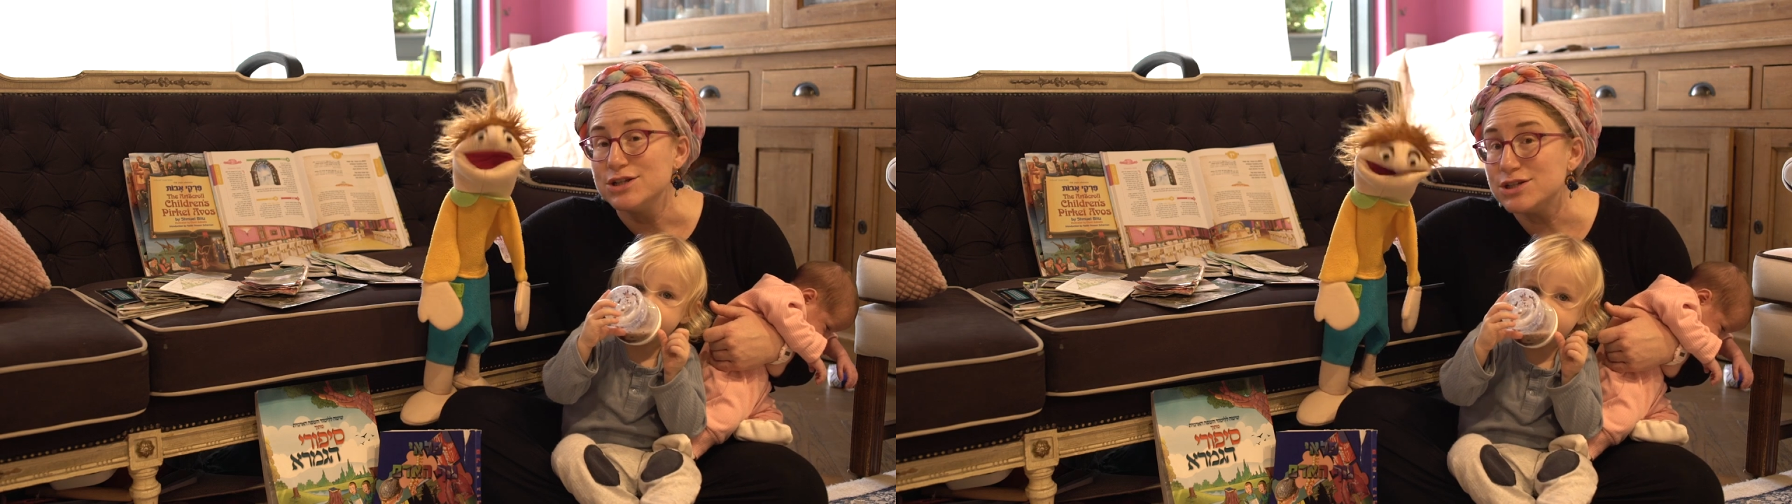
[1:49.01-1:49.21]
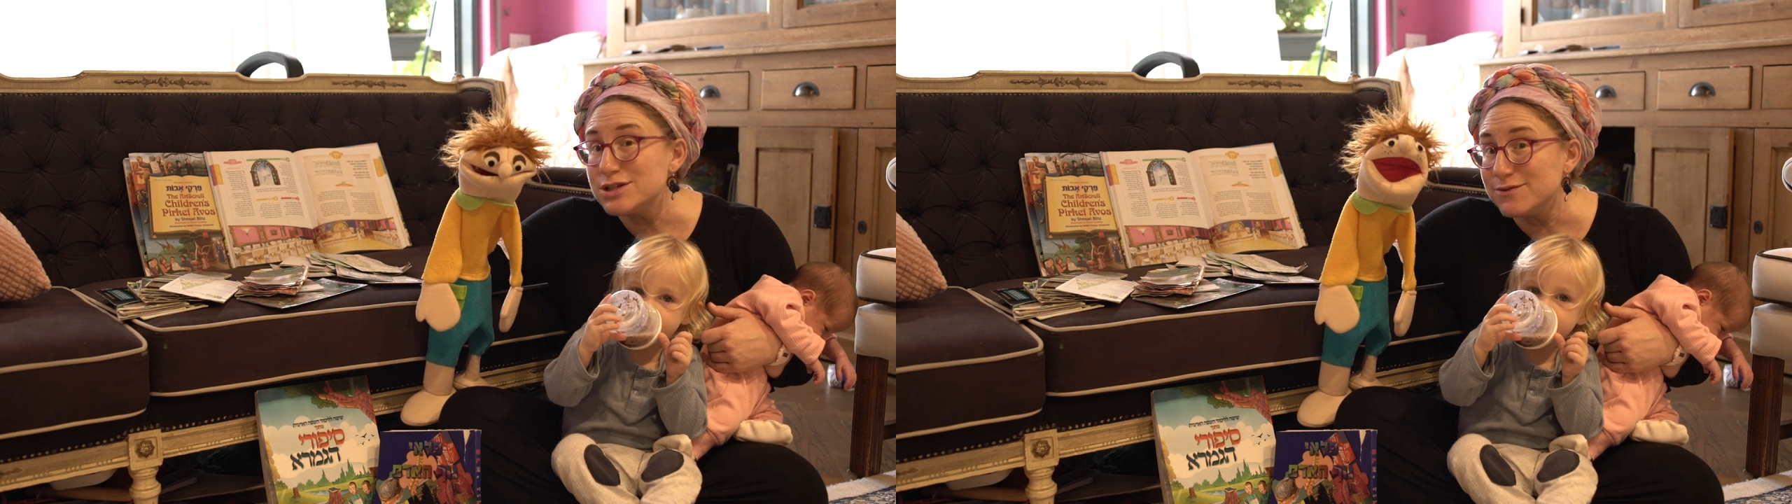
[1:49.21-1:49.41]

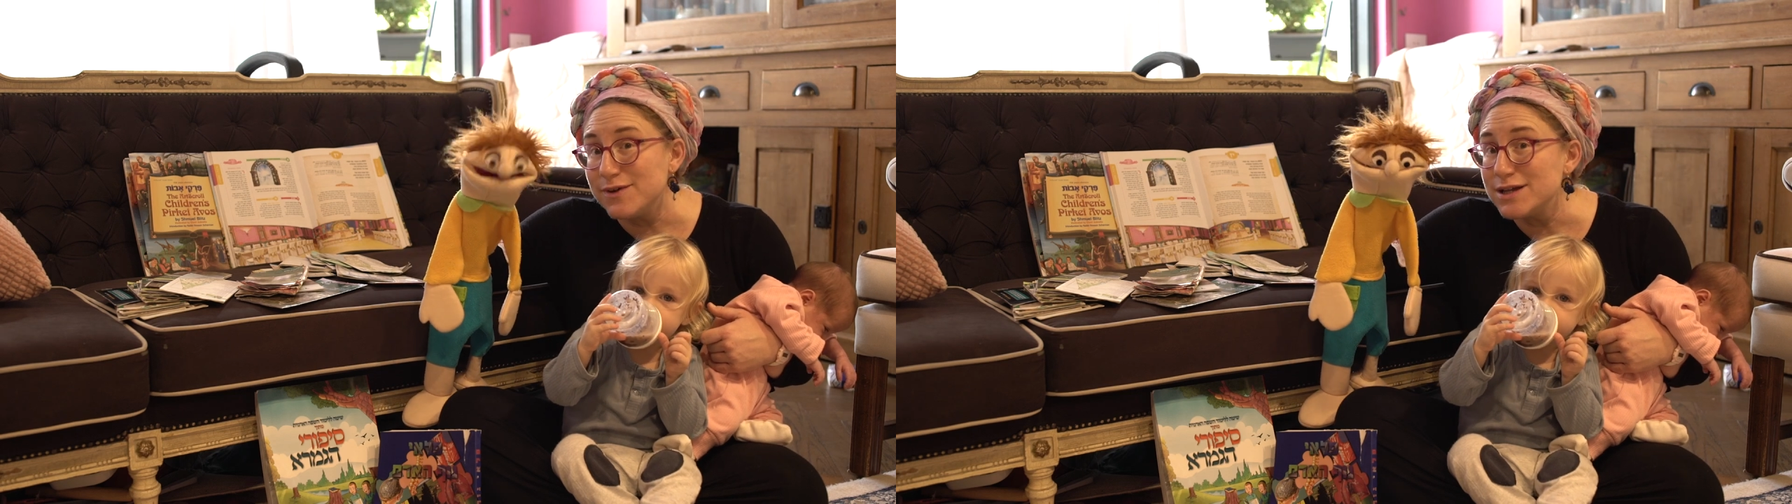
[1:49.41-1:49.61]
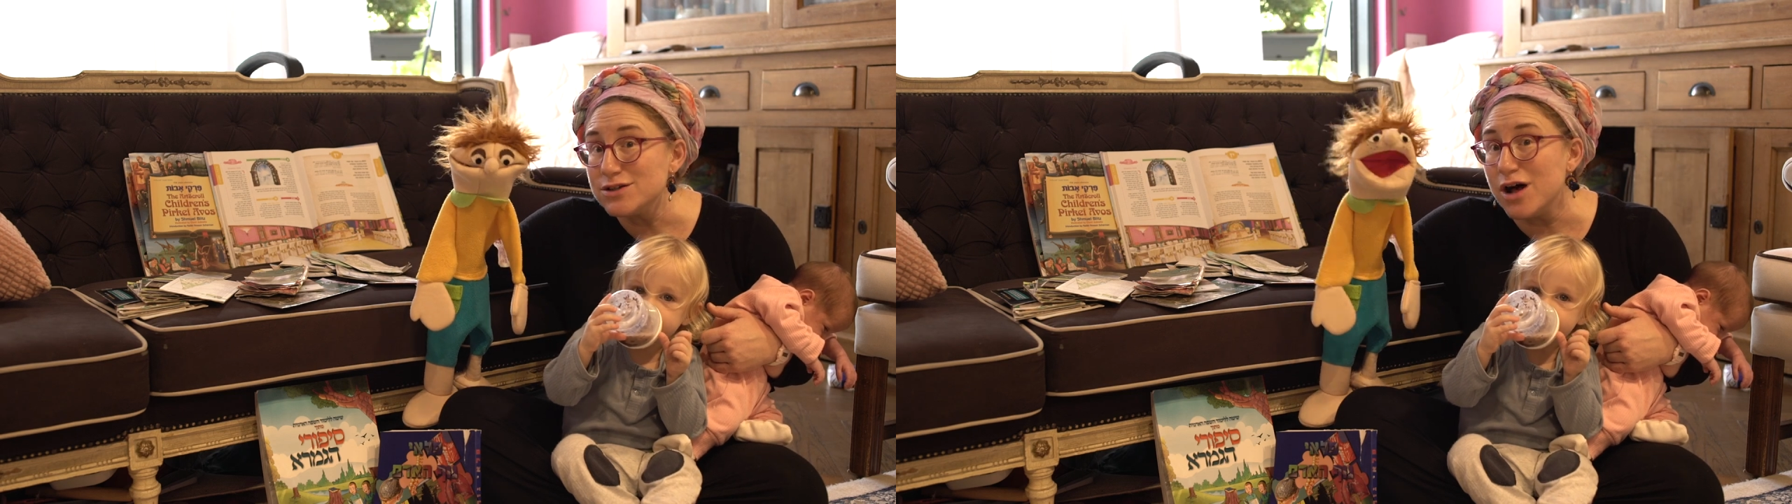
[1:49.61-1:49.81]
just to
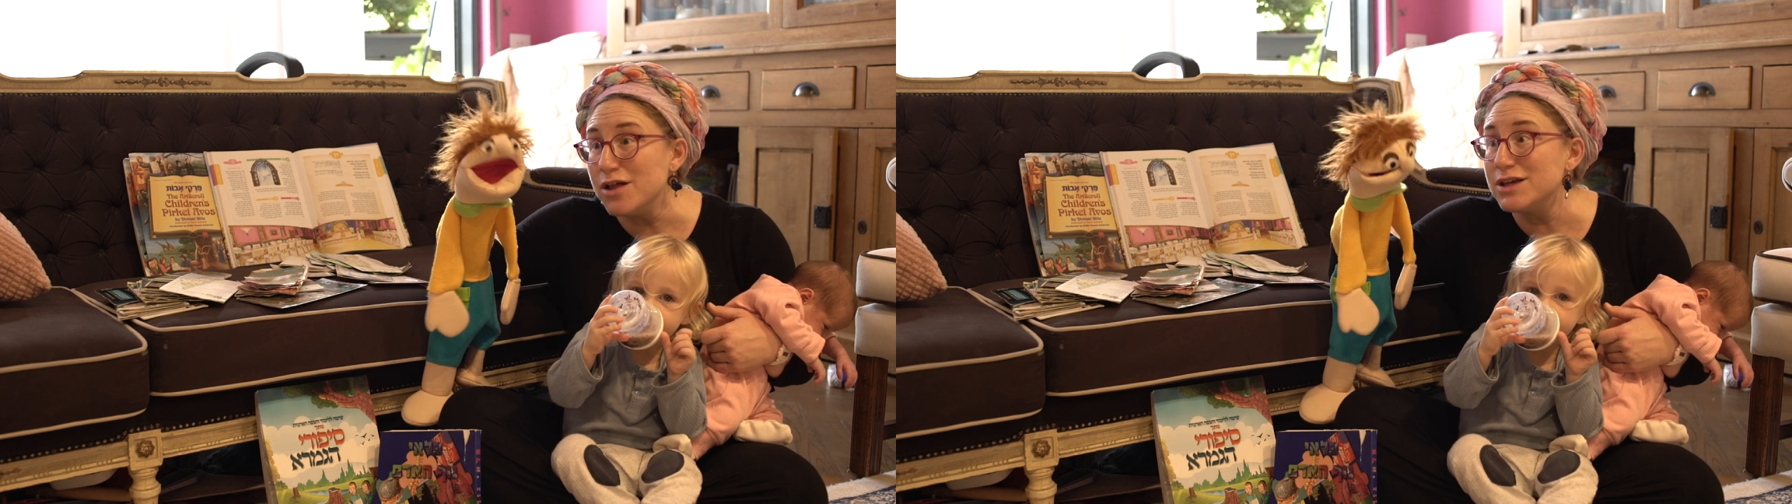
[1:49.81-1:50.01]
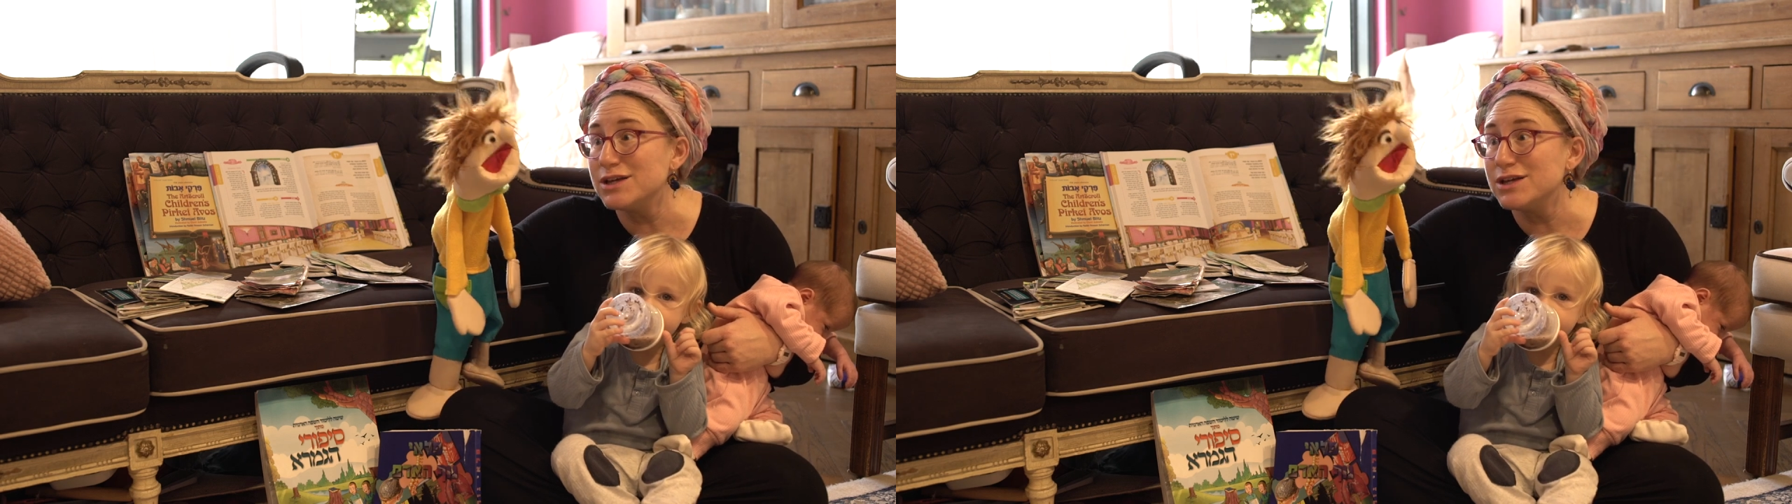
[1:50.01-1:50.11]
find all the